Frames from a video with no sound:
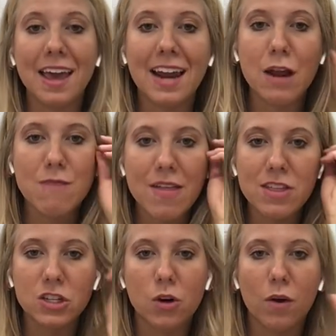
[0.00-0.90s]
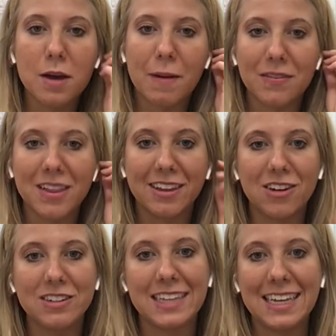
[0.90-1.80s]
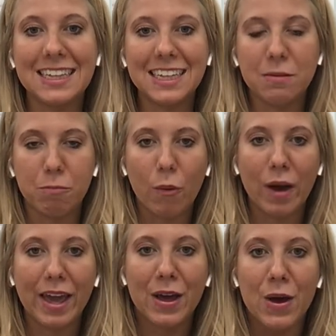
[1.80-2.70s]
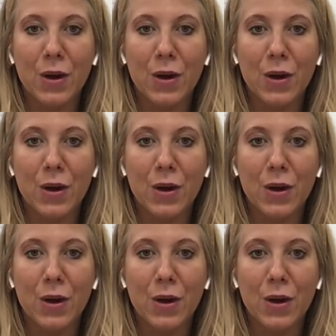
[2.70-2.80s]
and I read the story about the little Tingler boy